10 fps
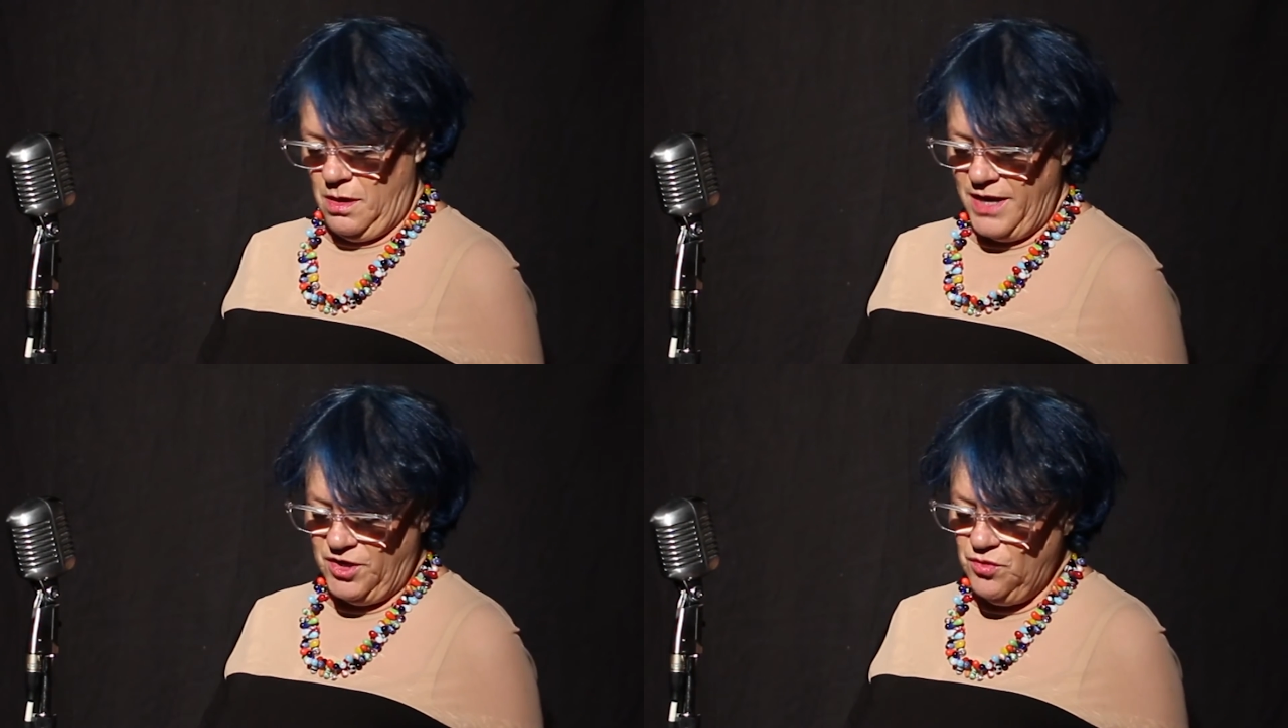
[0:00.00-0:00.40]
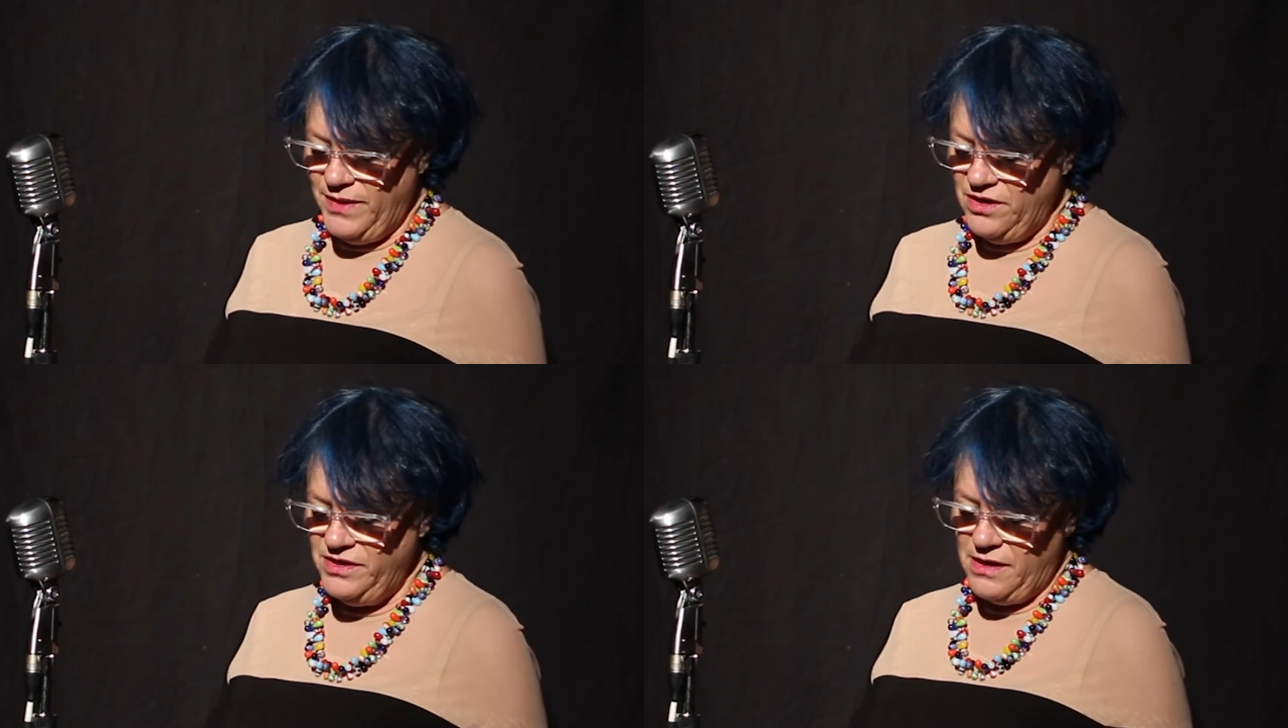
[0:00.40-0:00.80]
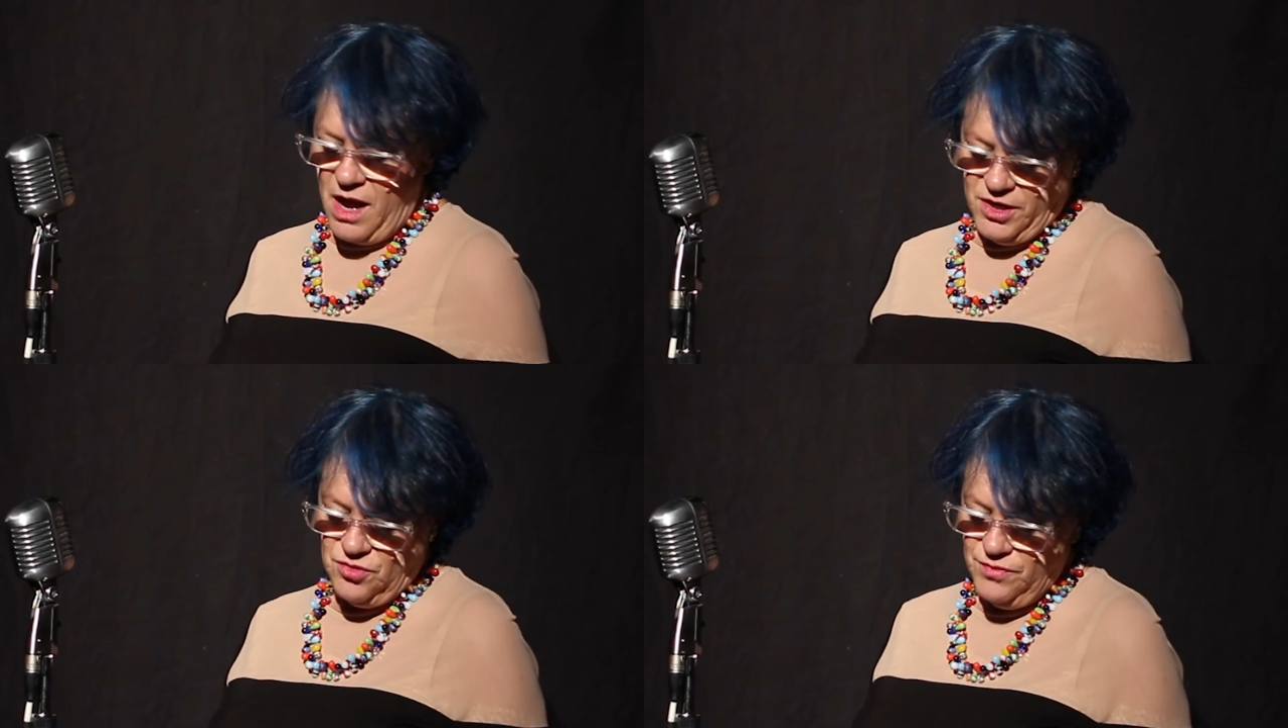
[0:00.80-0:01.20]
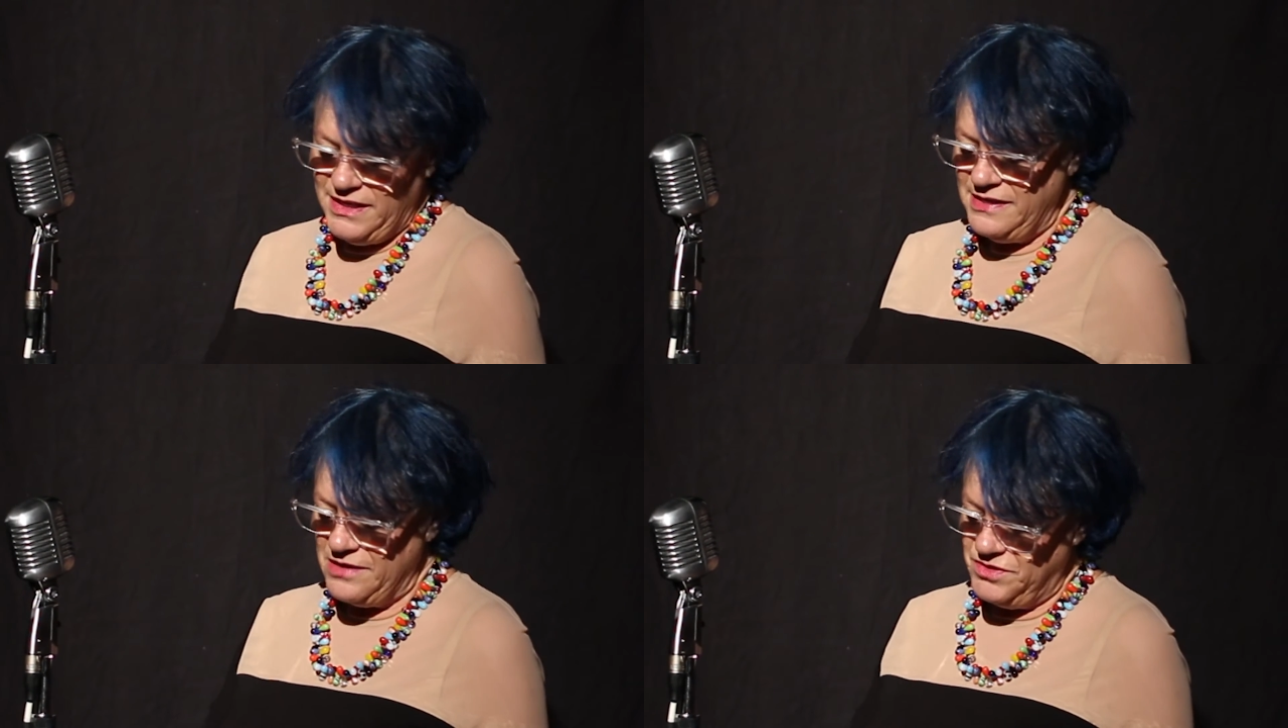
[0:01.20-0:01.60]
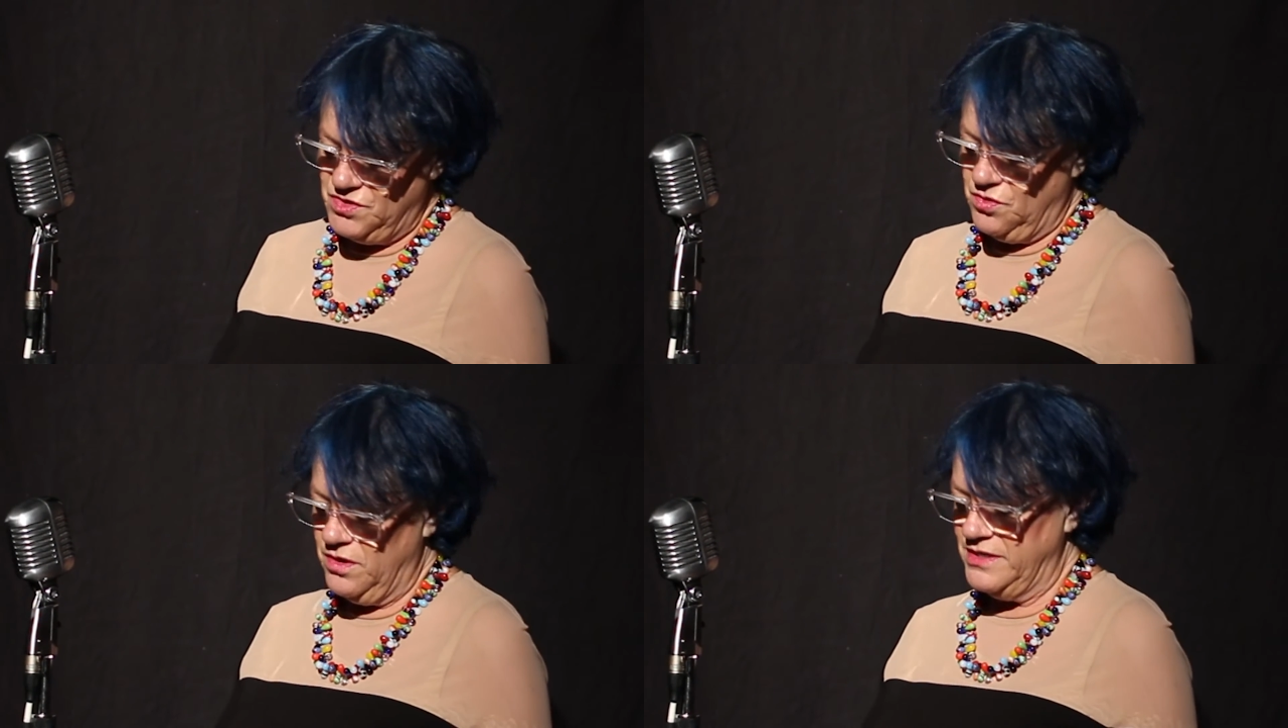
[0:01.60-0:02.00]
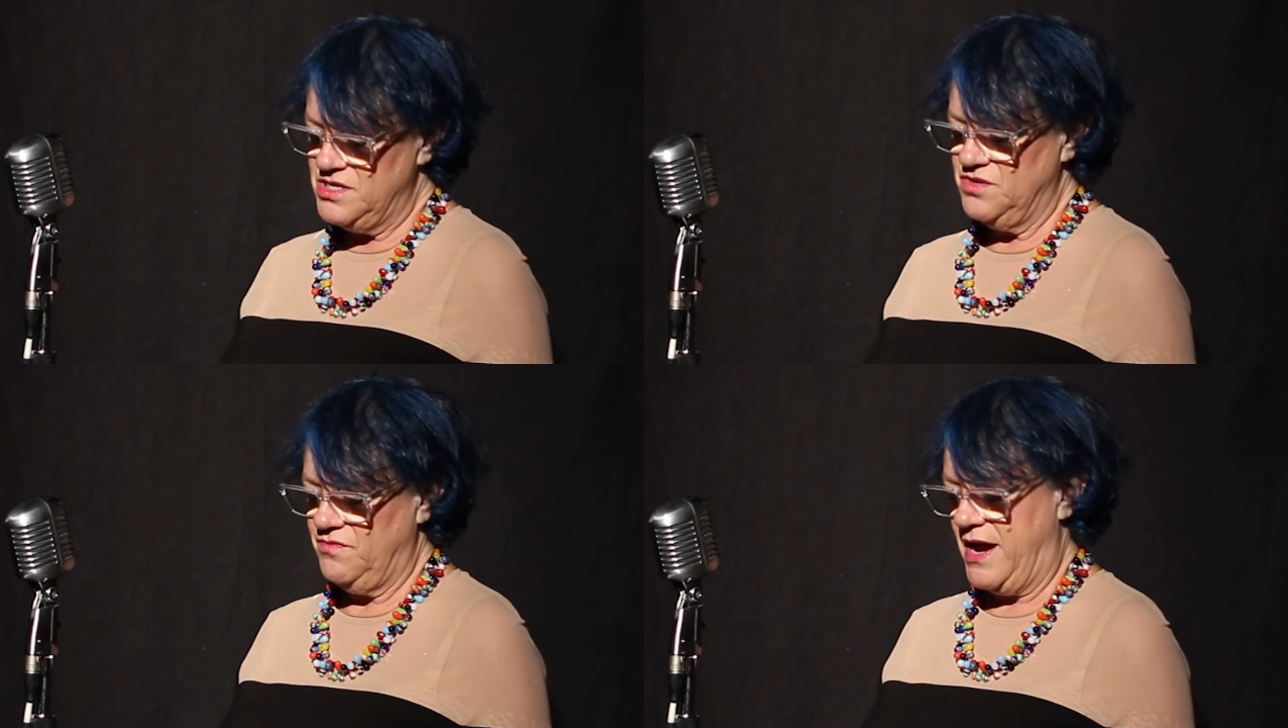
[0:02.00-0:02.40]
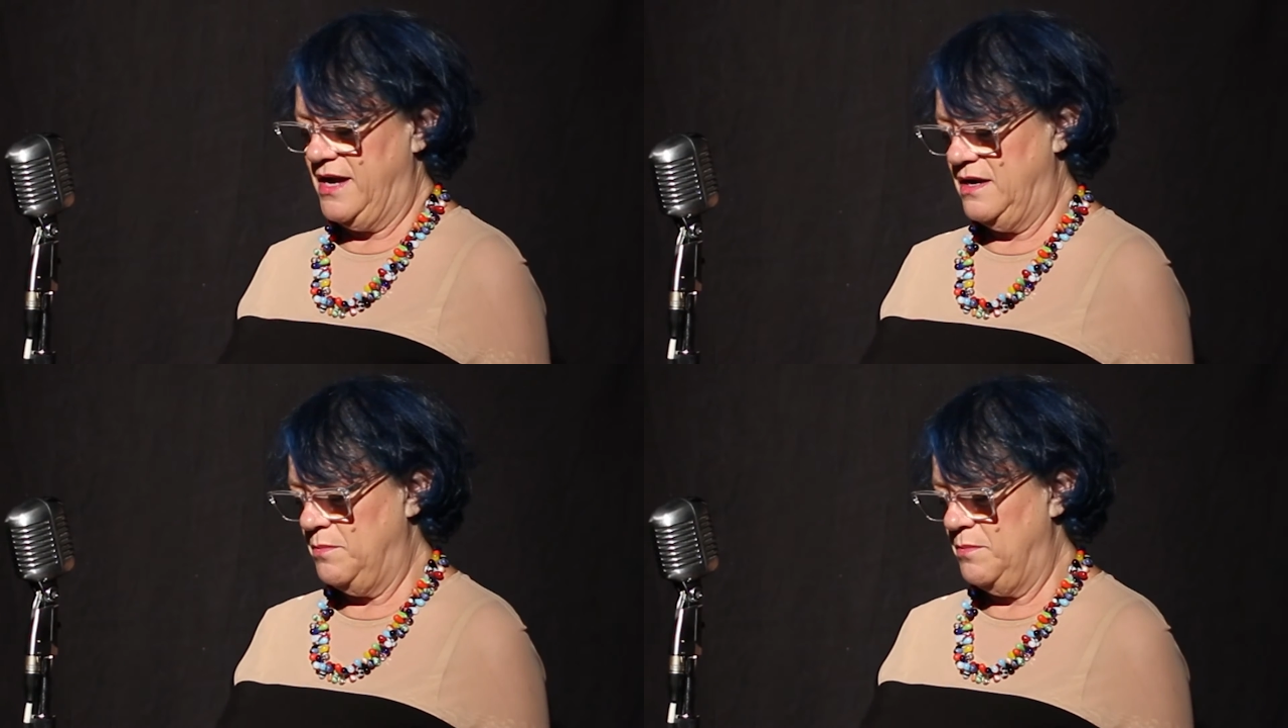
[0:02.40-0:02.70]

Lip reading: I careened out the door into the rain,